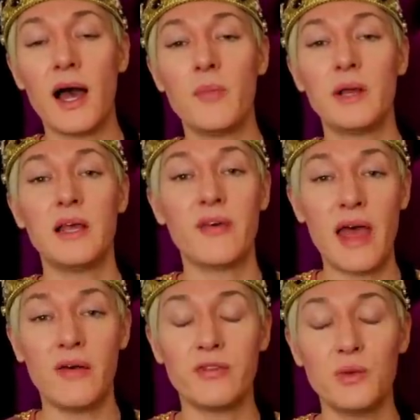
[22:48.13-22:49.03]
I
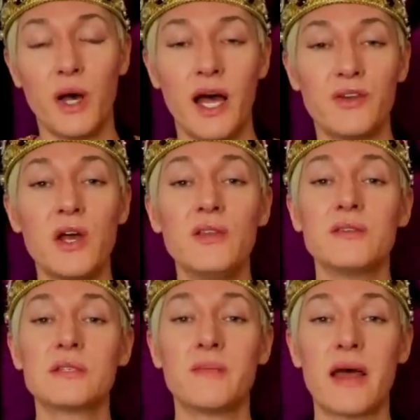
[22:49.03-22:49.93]
believe every word
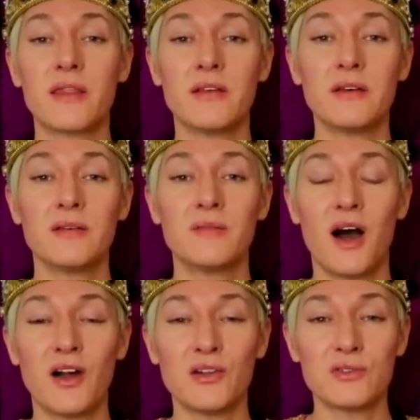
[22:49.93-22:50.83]
that Samantha
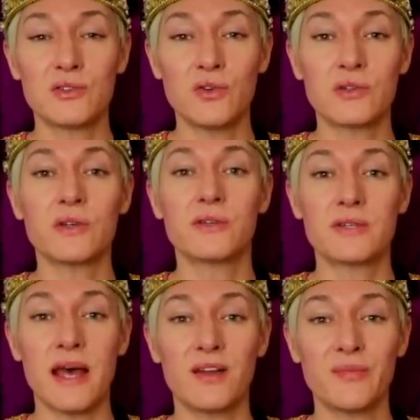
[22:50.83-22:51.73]
Markle's daughter
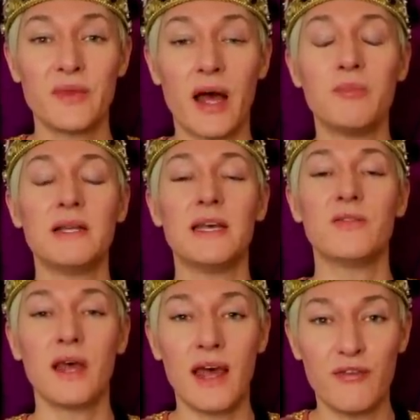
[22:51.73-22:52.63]
said. I
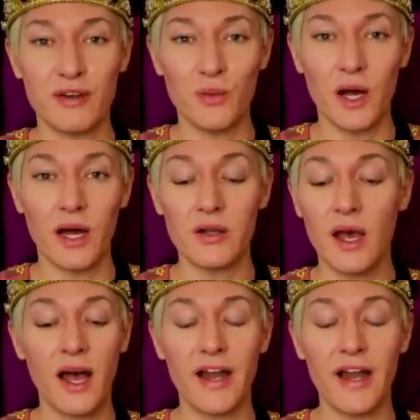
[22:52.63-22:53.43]
believed every word.